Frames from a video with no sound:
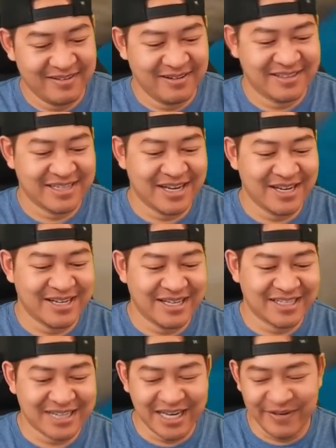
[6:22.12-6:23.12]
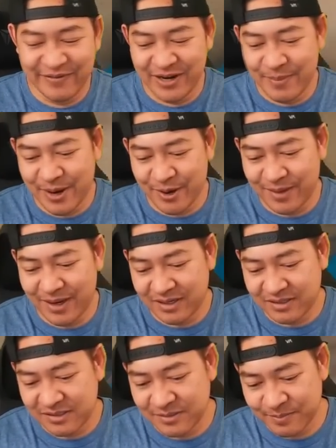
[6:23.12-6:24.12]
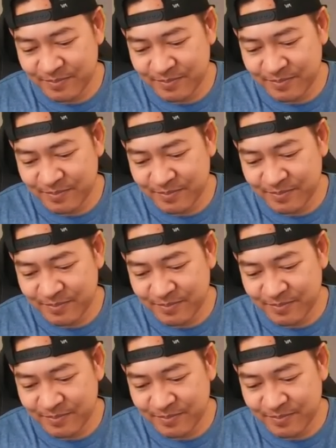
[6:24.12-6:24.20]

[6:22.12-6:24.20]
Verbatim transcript: Let's get it. Let's get even a better box.